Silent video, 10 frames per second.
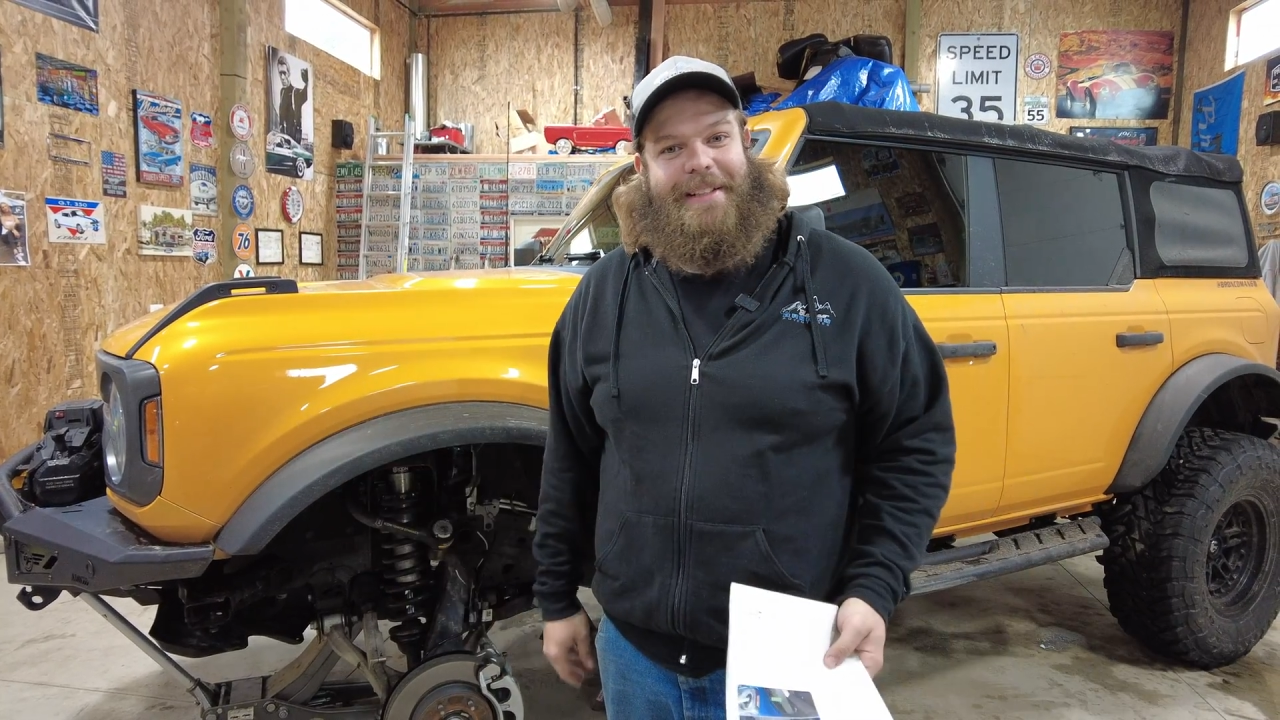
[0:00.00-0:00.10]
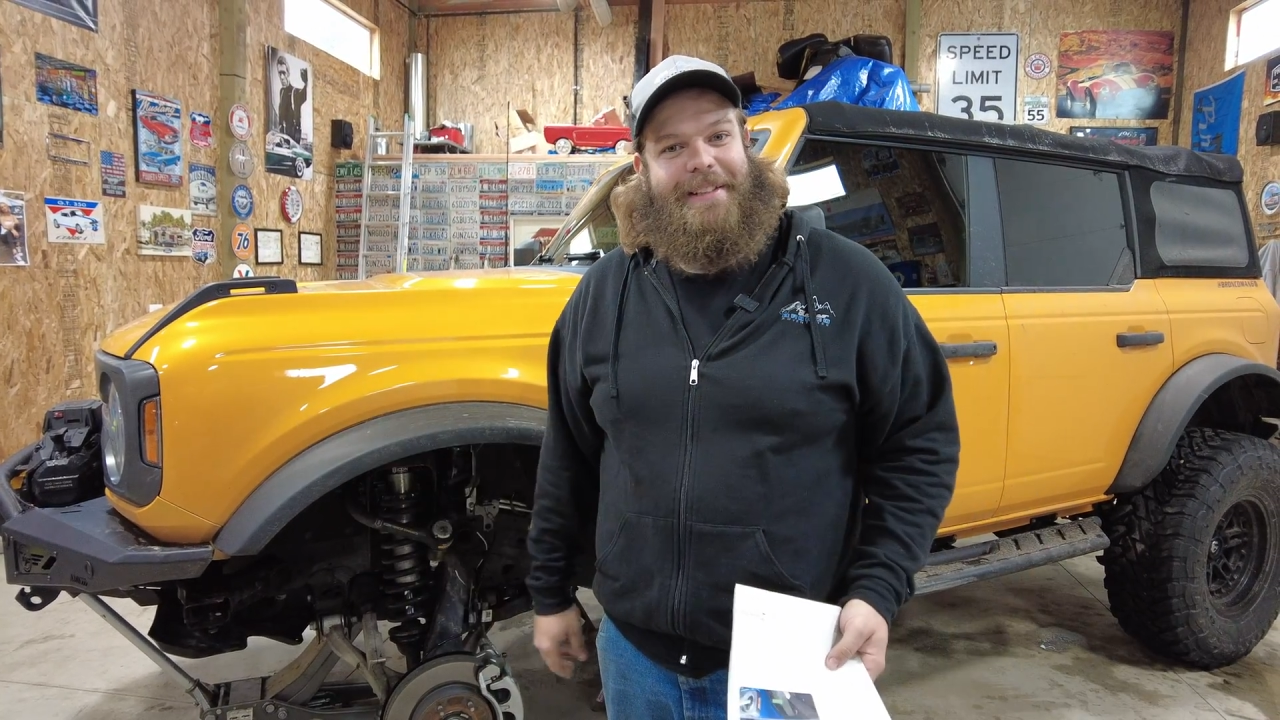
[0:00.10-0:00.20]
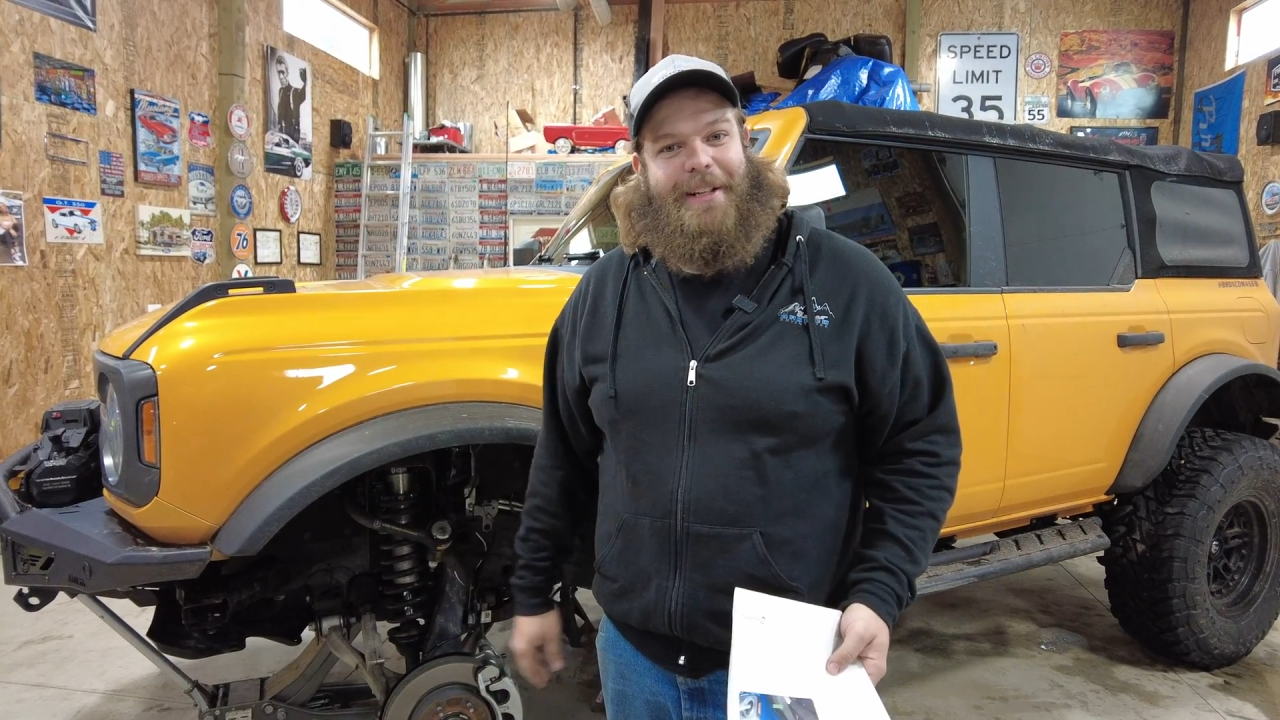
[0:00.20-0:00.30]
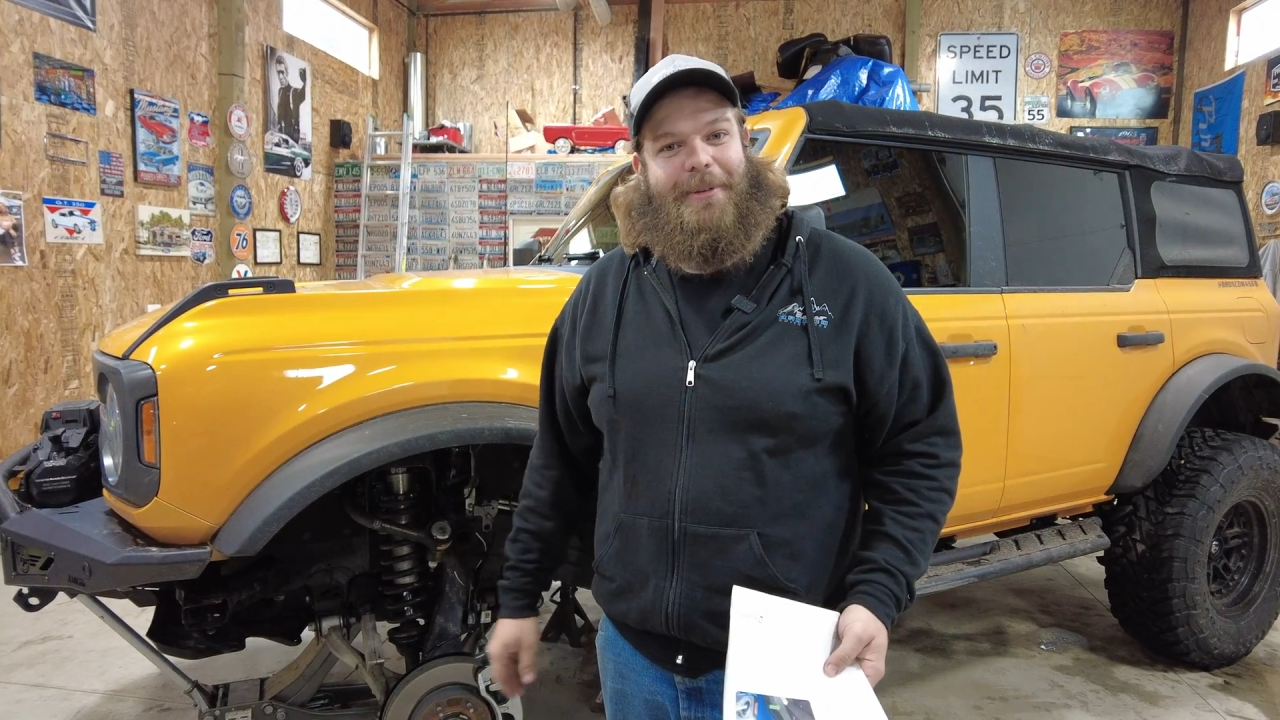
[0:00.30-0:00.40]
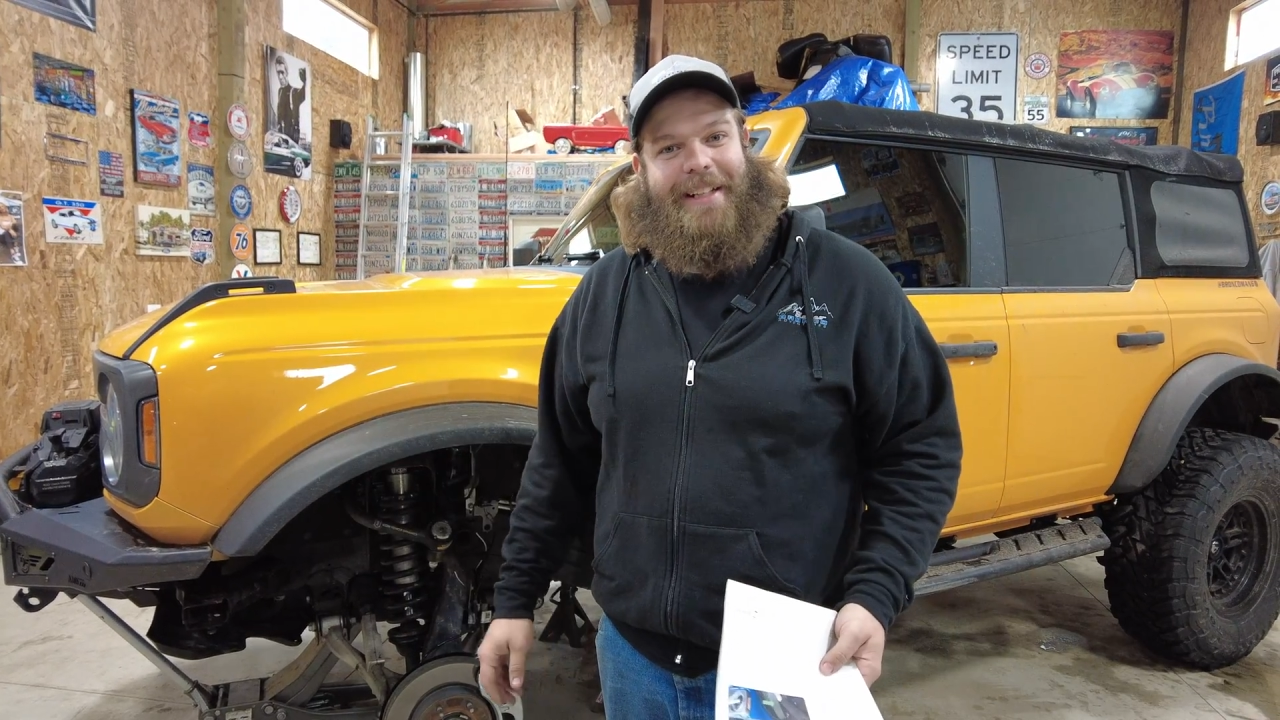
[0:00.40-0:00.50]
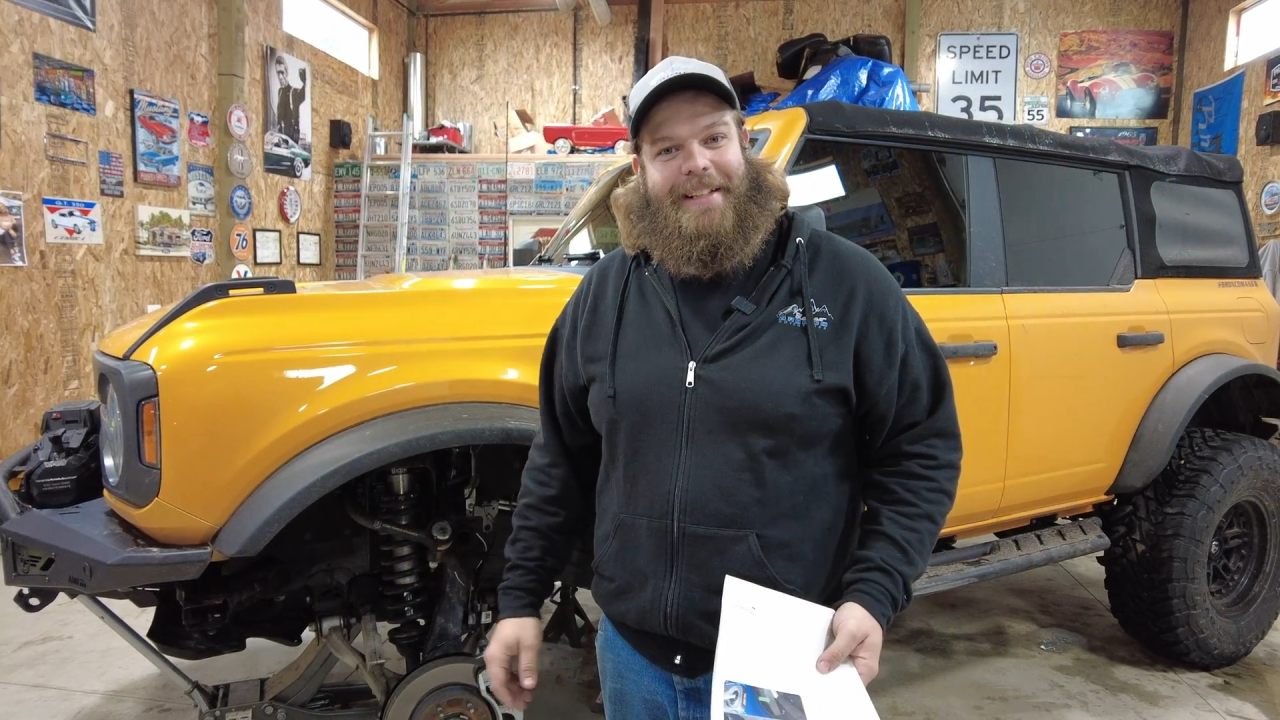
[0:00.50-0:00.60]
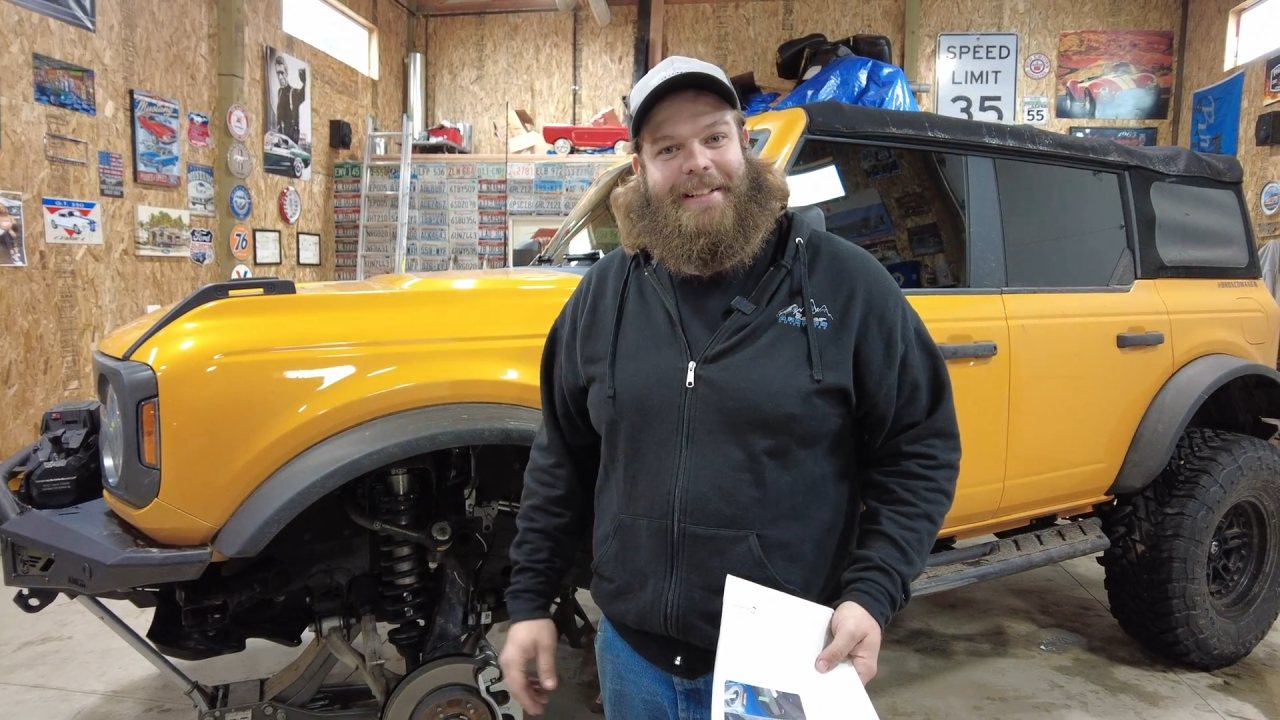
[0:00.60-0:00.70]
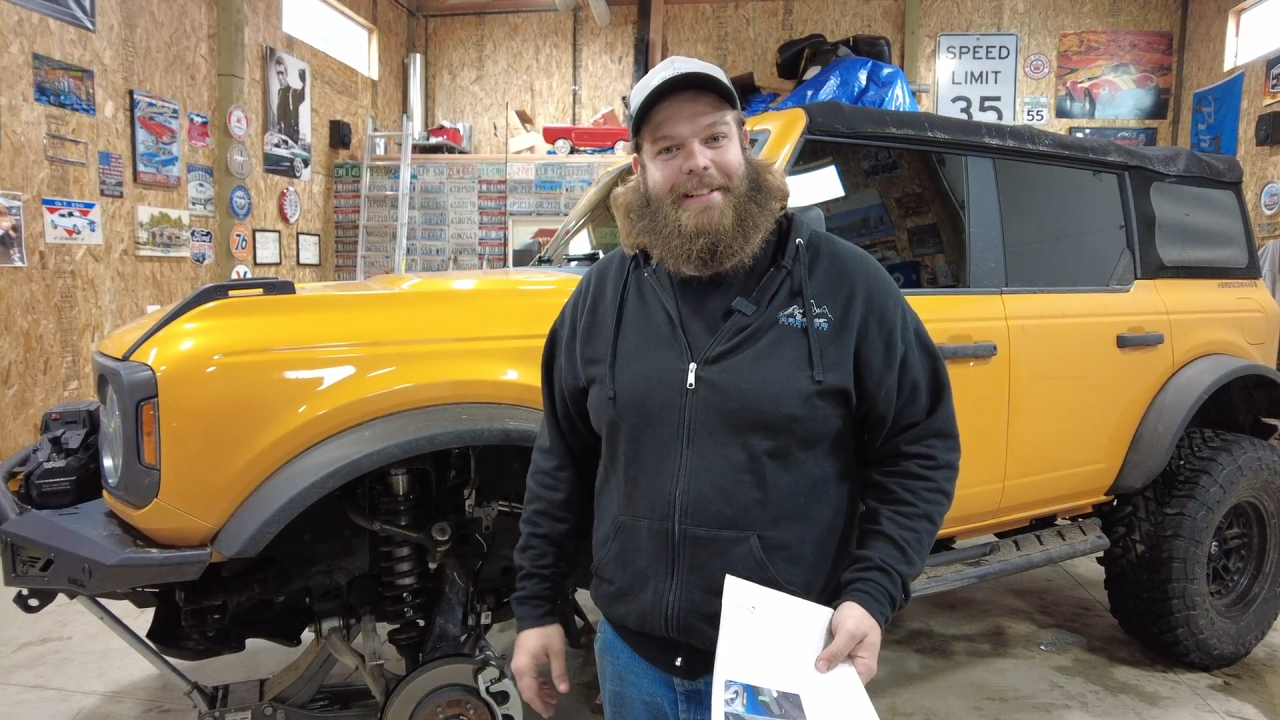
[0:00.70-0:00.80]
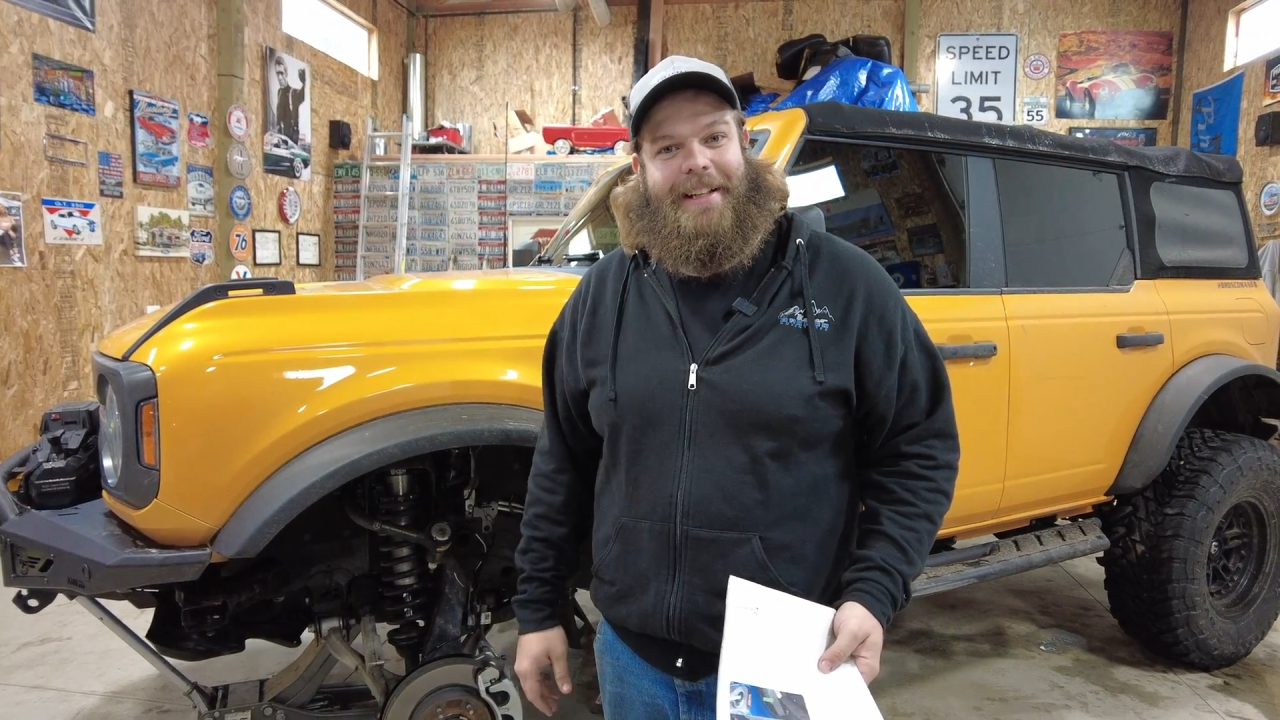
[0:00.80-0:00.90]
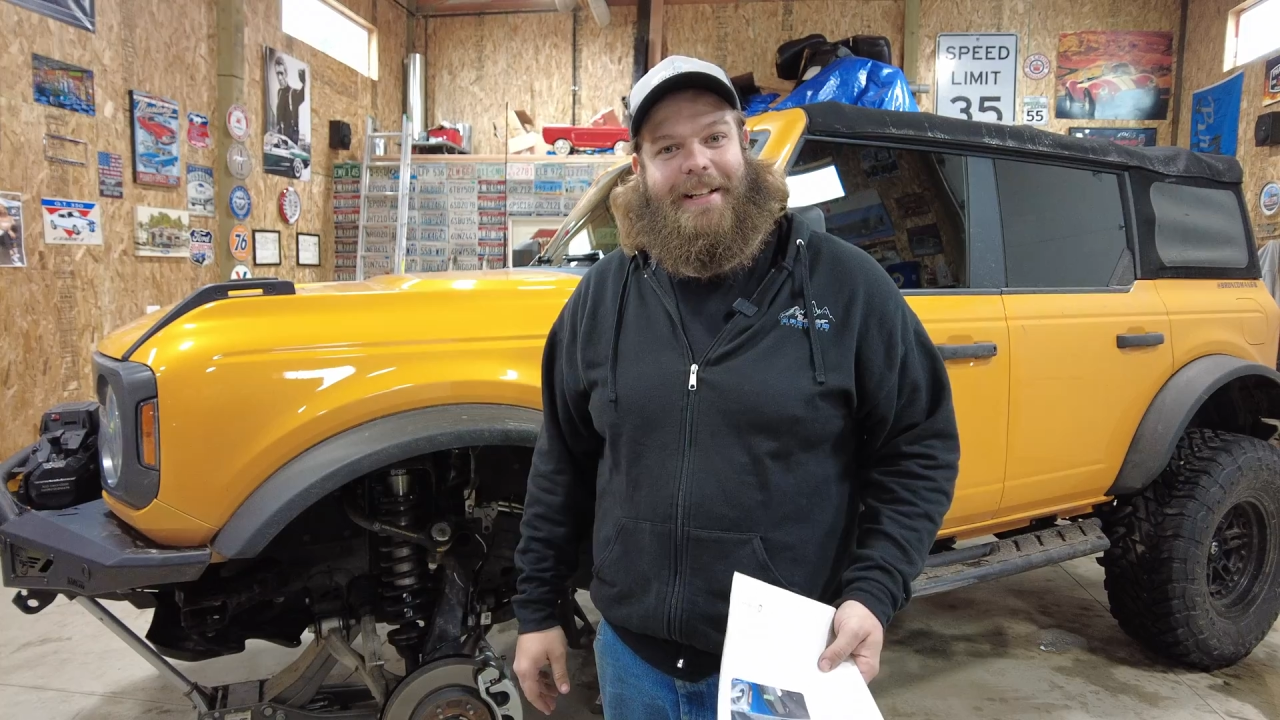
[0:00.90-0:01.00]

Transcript: until we need it.